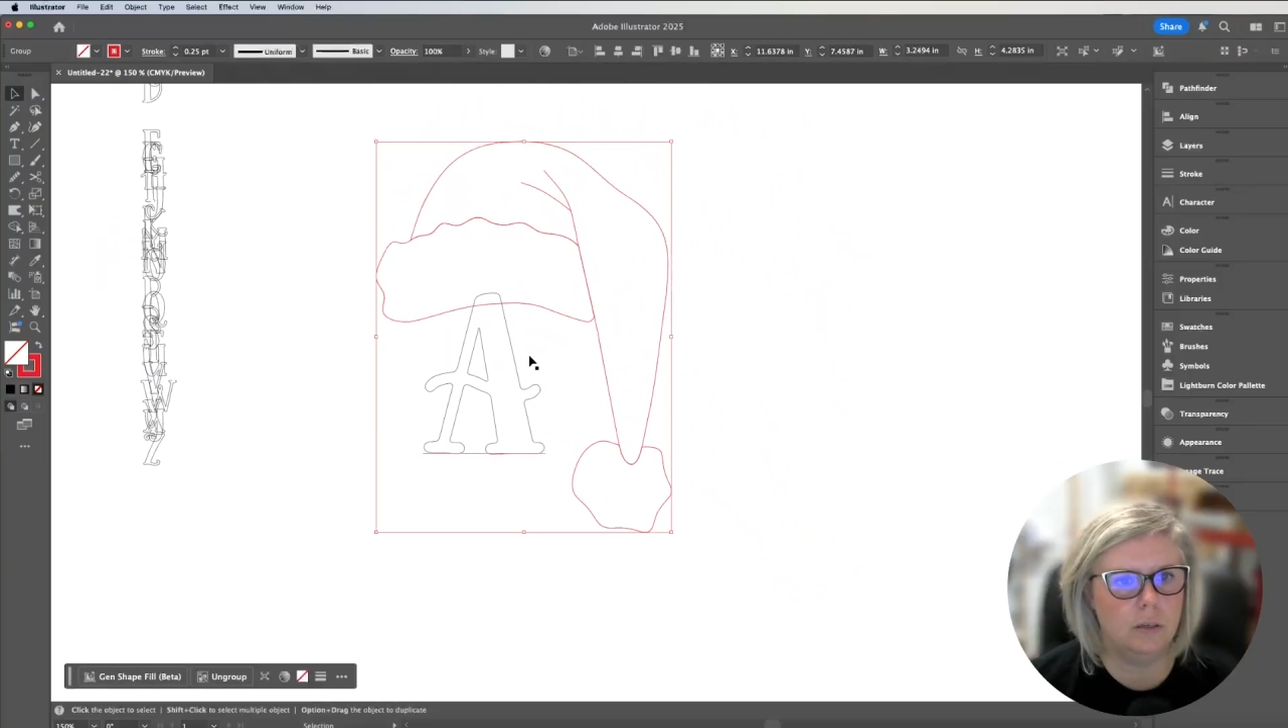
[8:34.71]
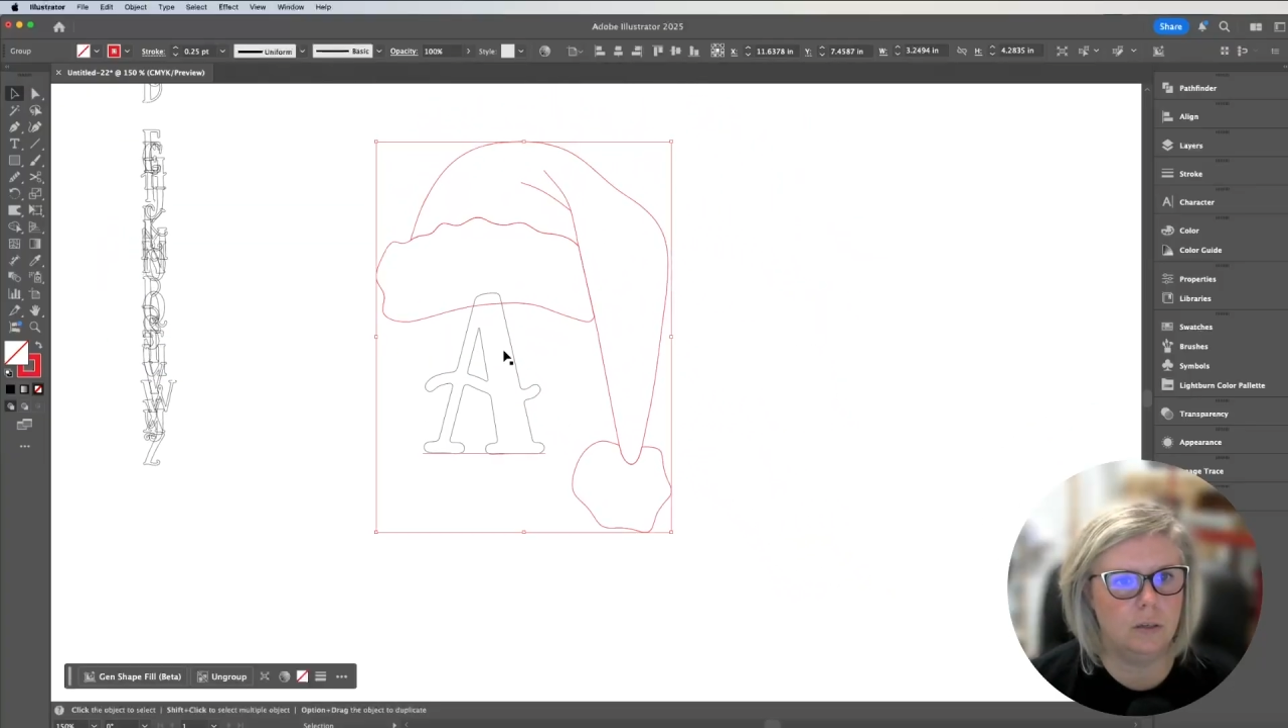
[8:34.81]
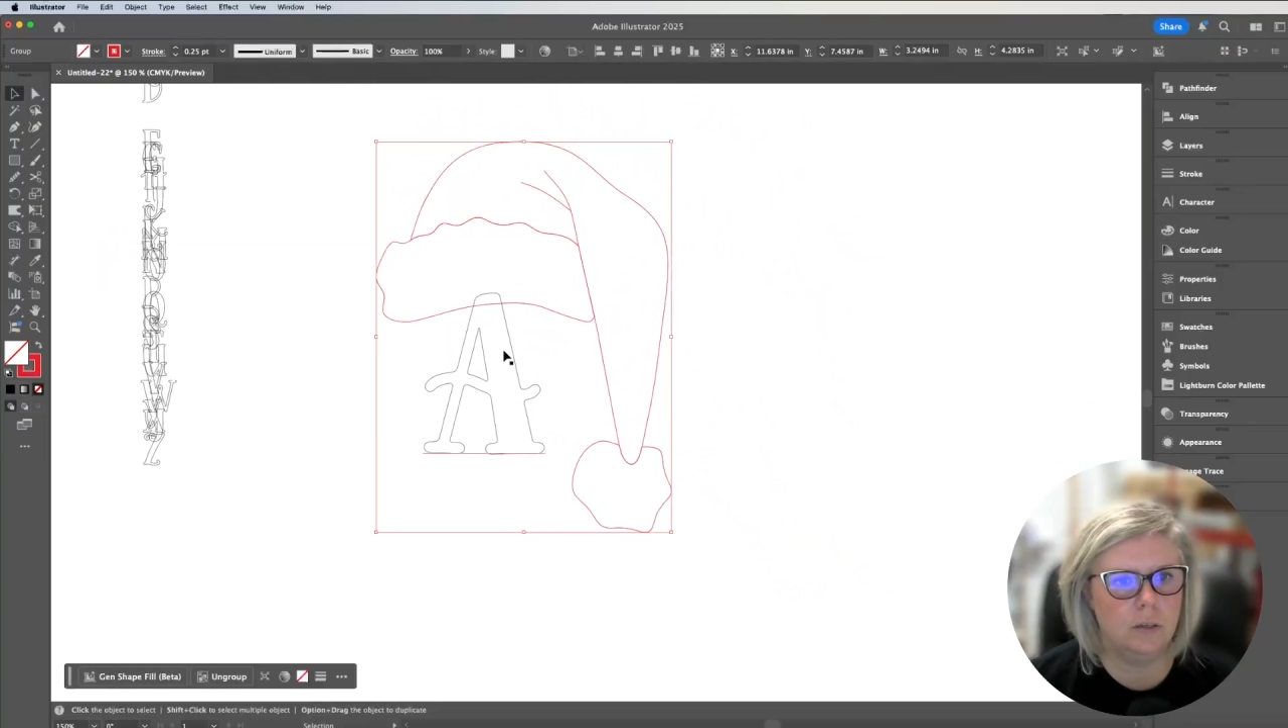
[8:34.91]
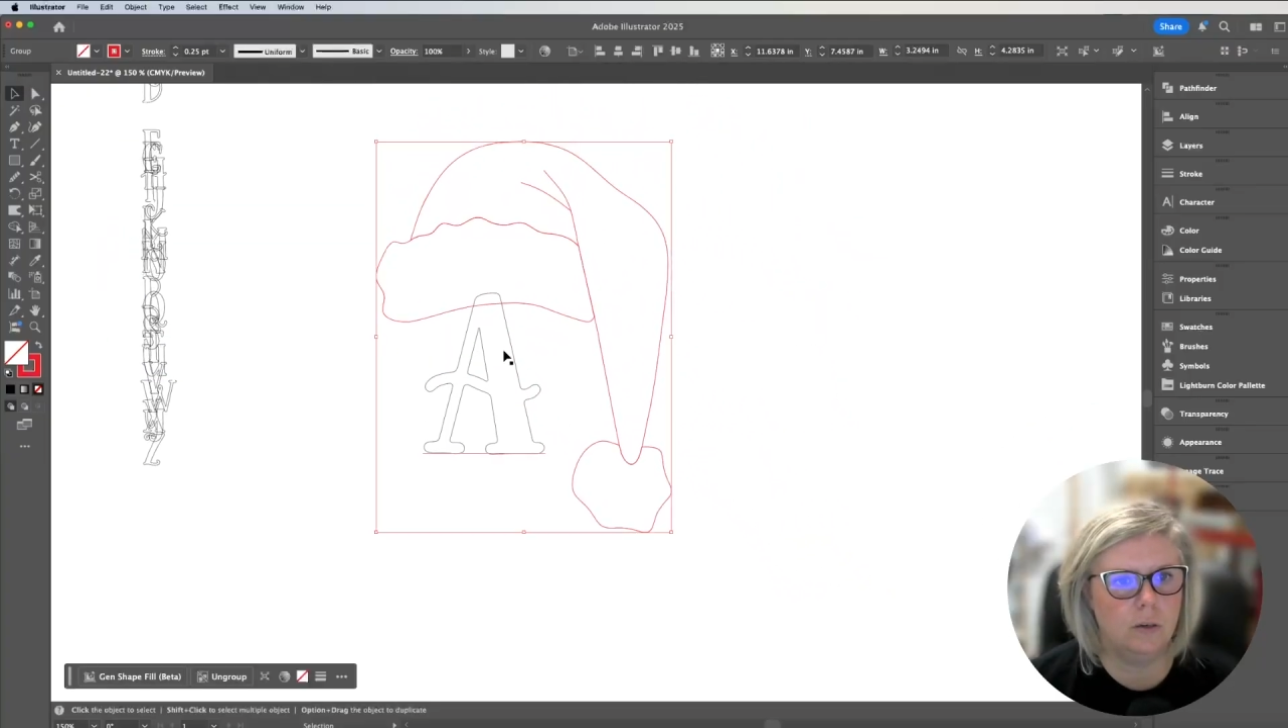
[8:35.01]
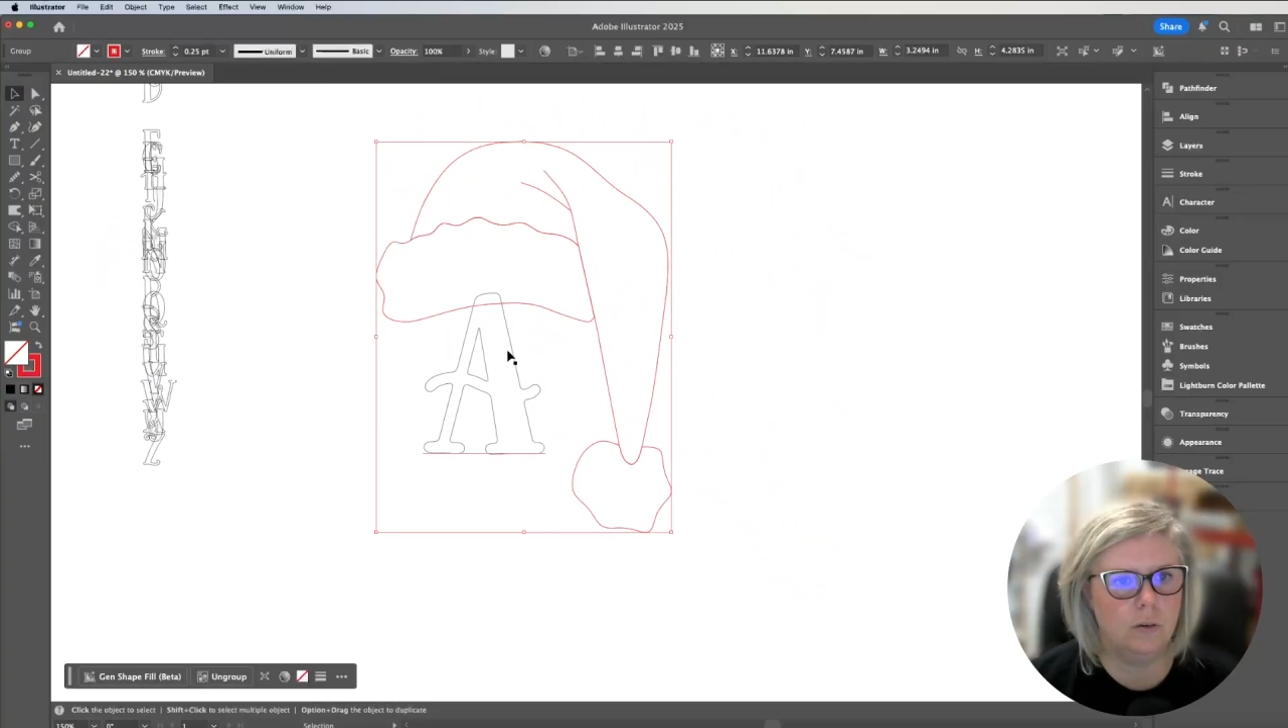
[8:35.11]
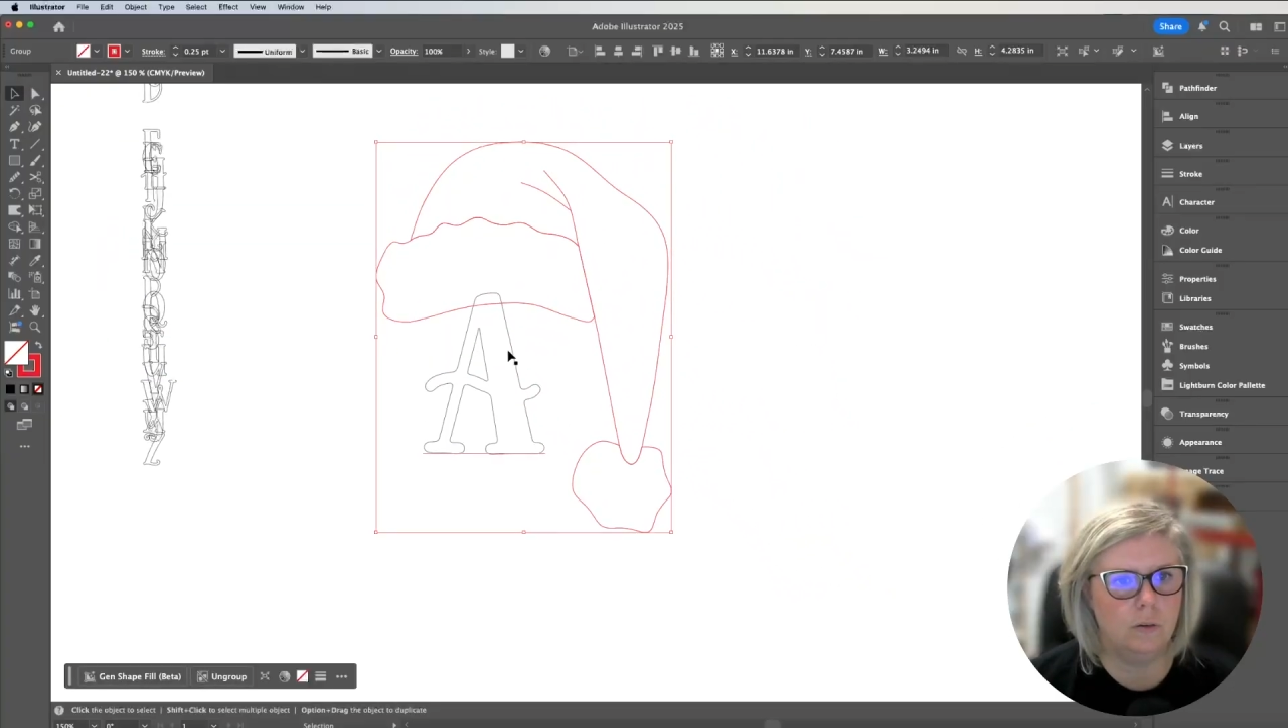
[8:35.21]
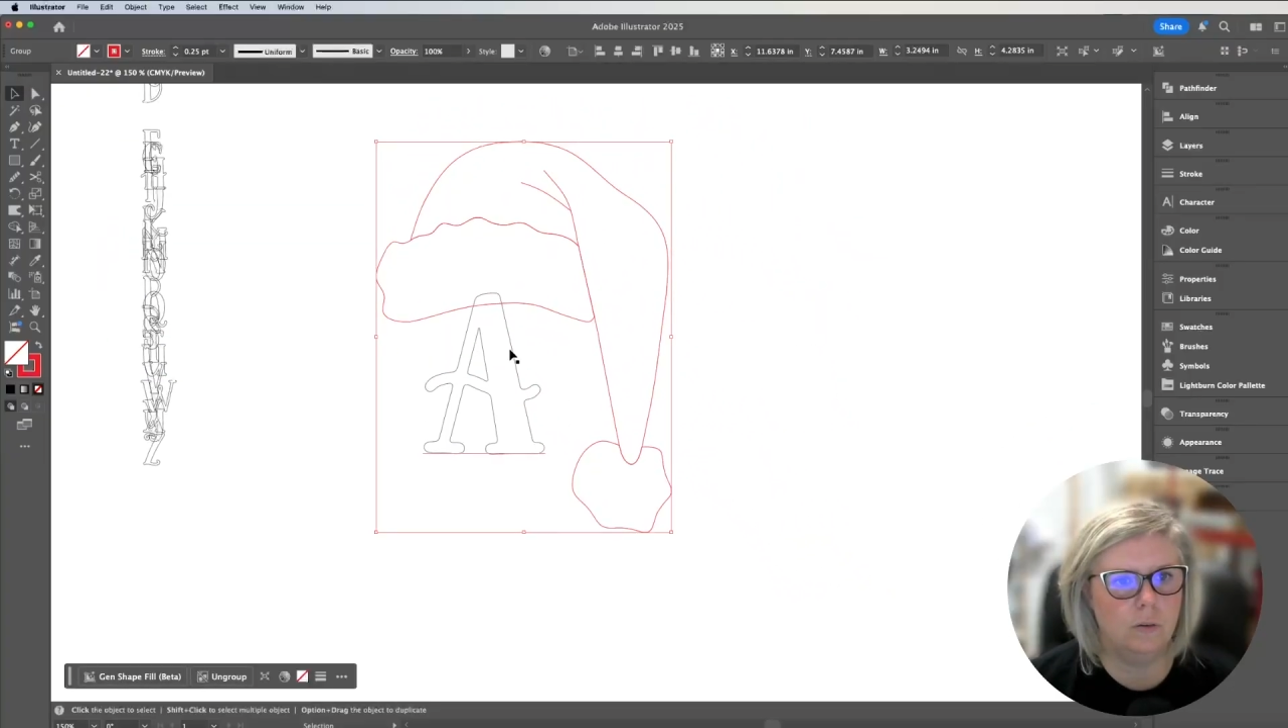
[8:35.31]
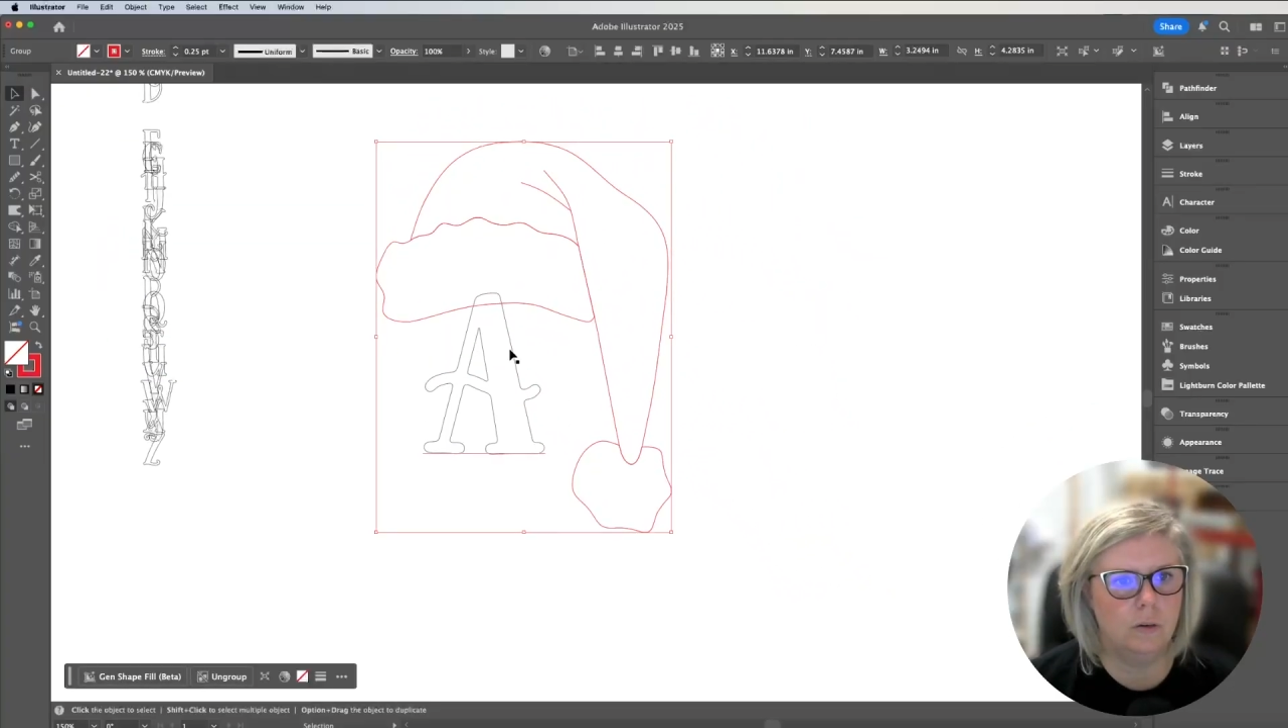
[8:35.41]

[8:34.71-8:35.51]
So